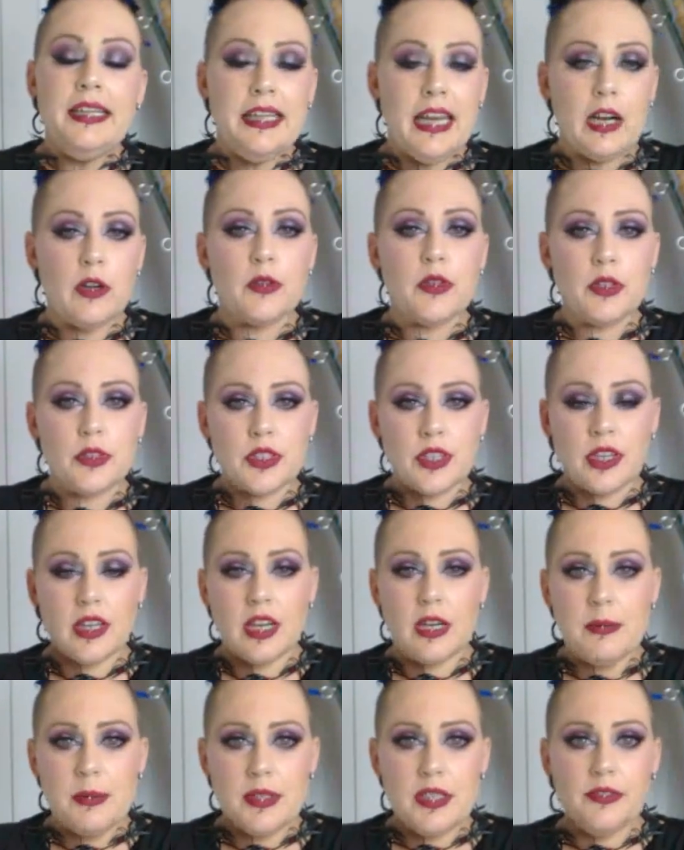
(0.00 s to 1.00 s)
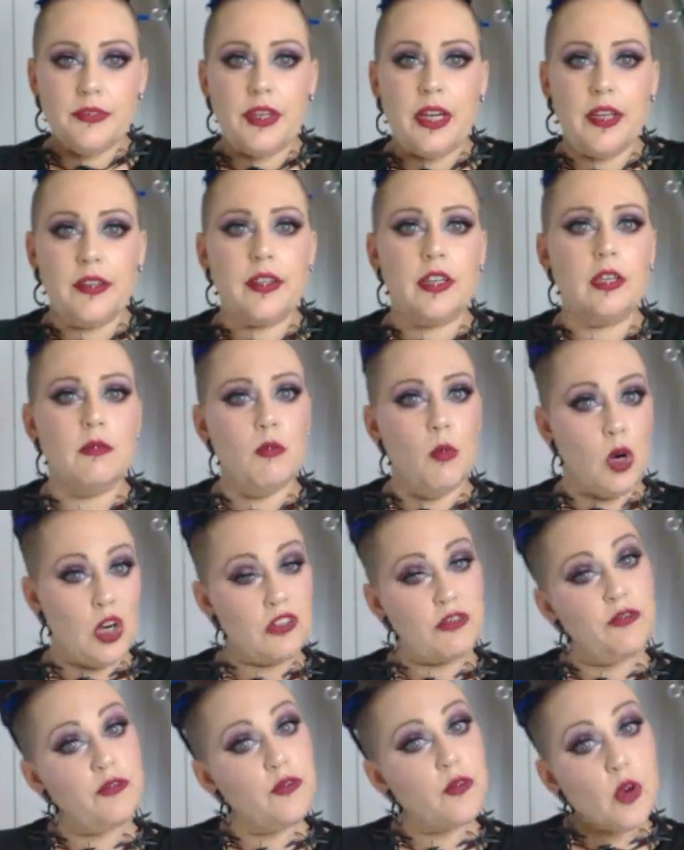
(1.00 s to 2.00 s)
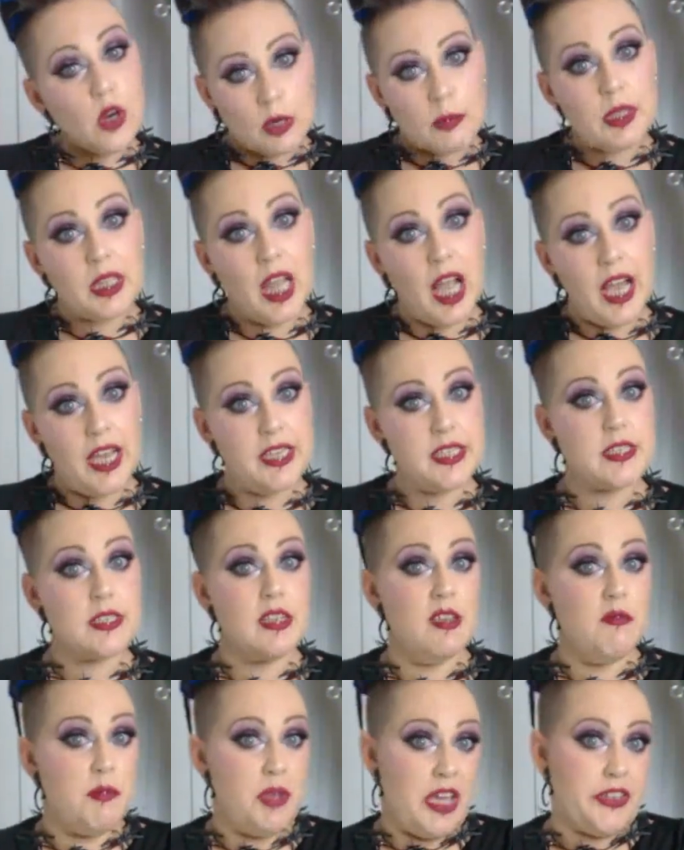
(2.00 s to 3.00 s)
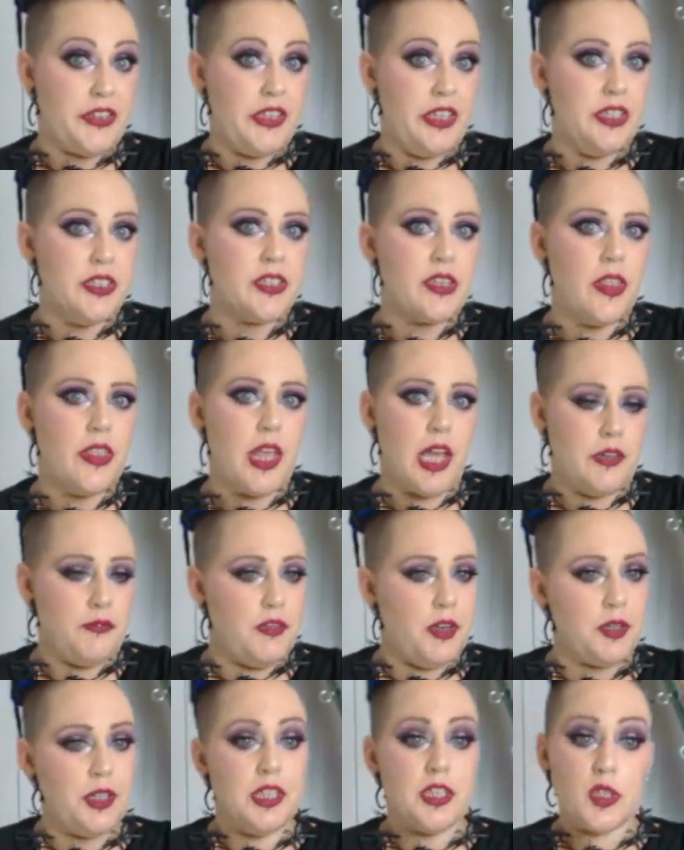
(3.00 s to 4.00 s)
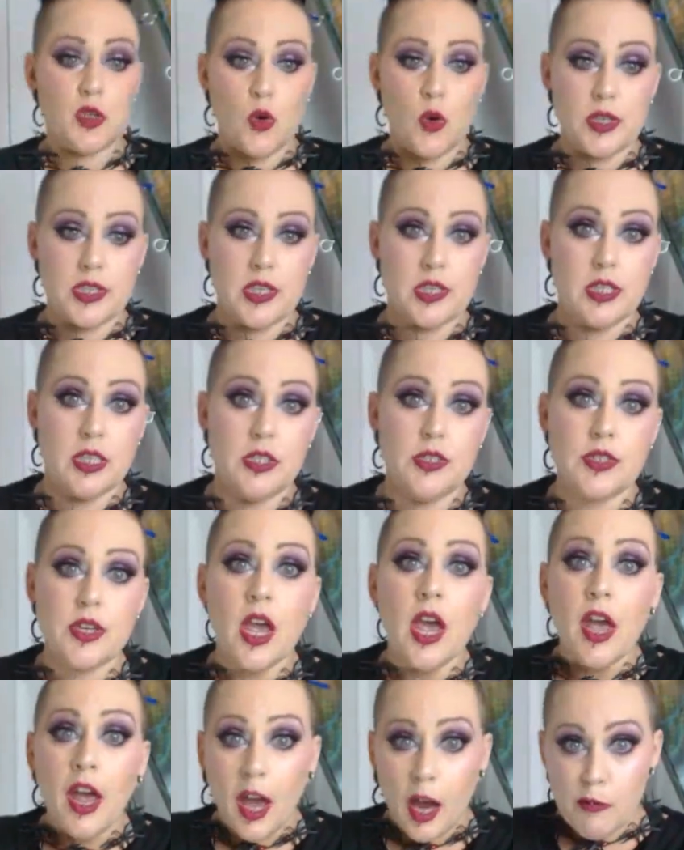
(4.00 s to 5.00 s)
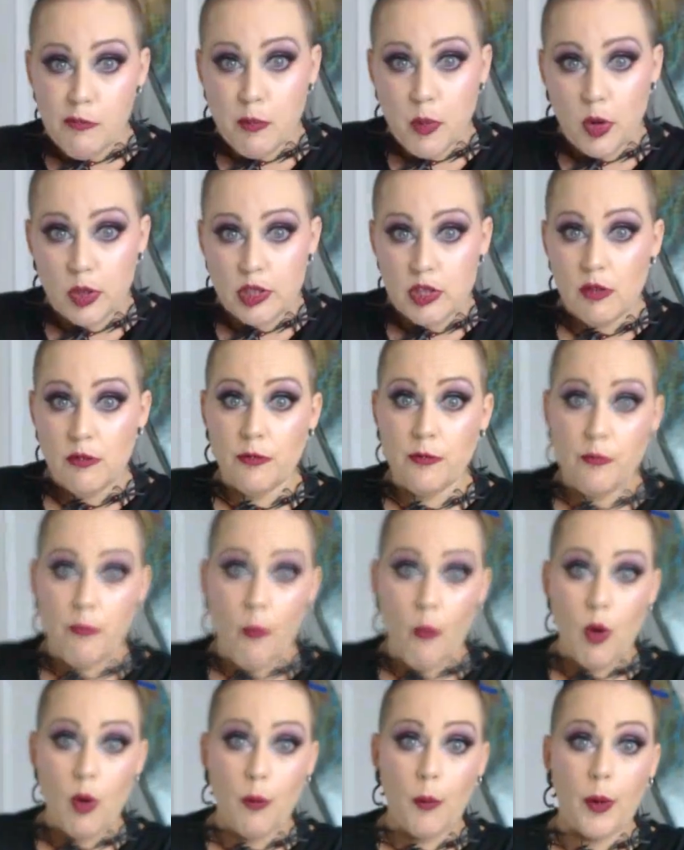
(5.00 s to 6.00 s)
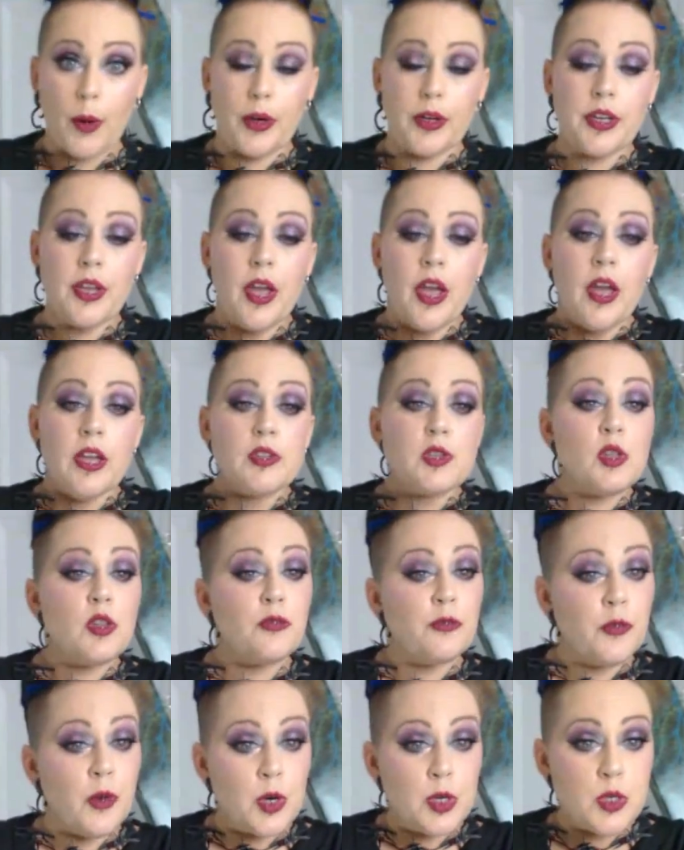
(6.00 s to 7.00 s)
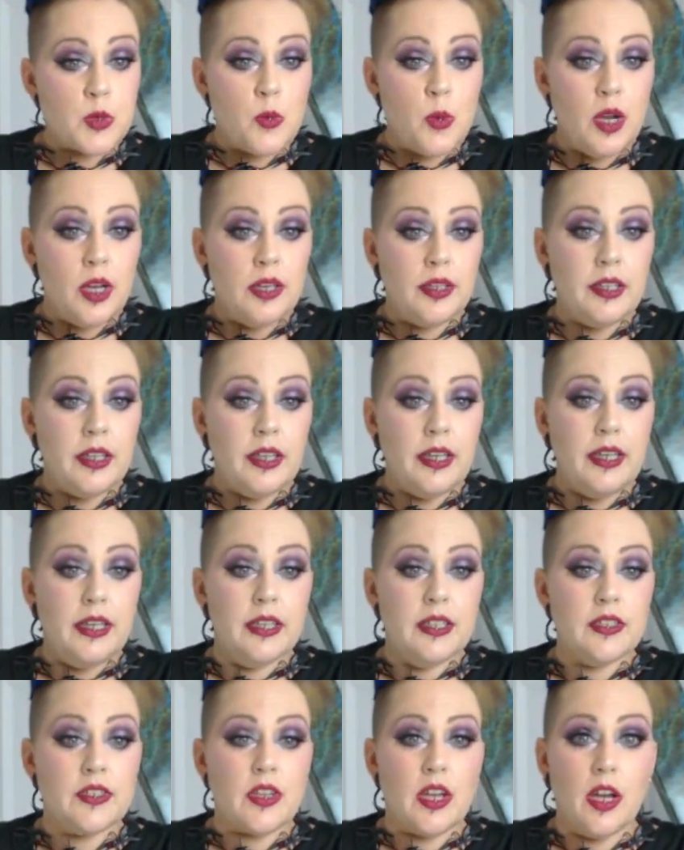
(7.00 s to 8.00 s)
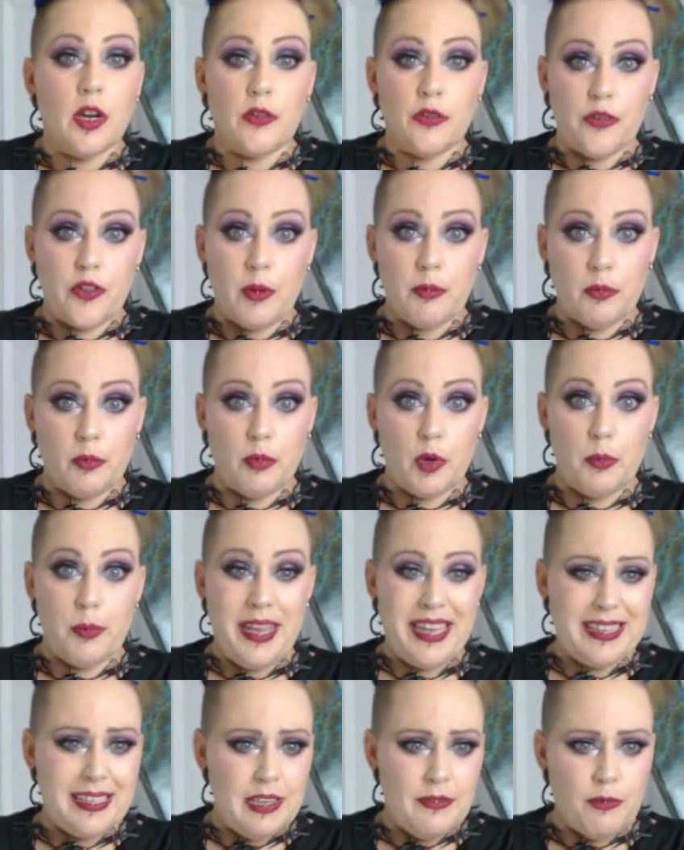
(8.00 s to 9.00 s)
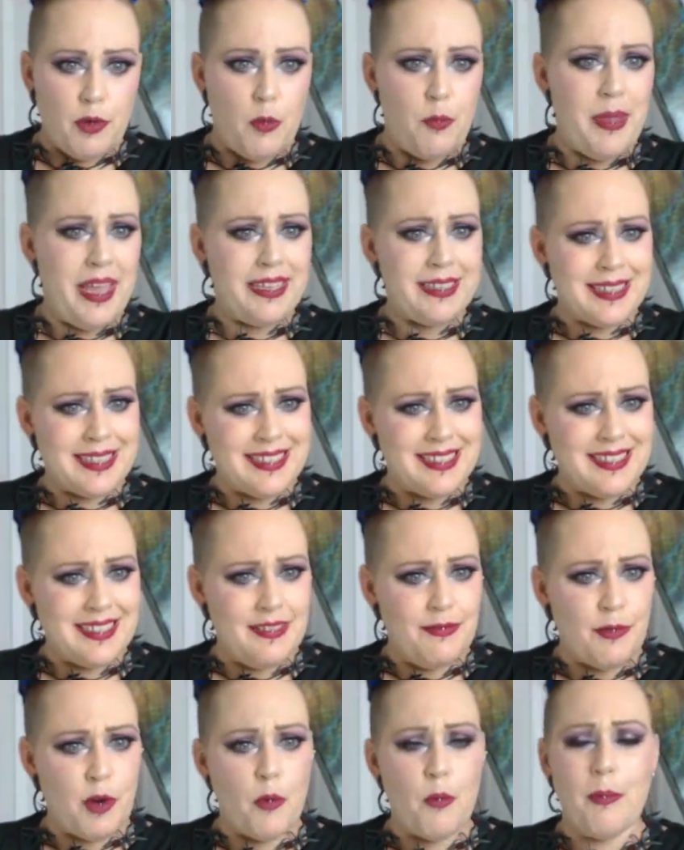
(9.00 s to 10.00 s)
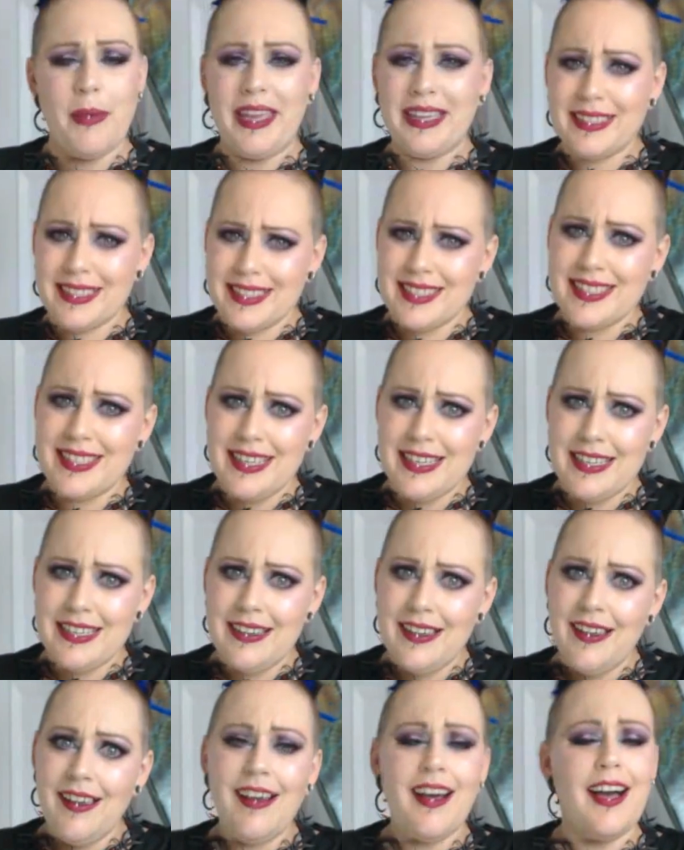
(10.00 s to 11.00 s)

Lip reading: Now, there's a couple of other more formalized methods that various corseteers have put forward. So the first one is from Romantasy.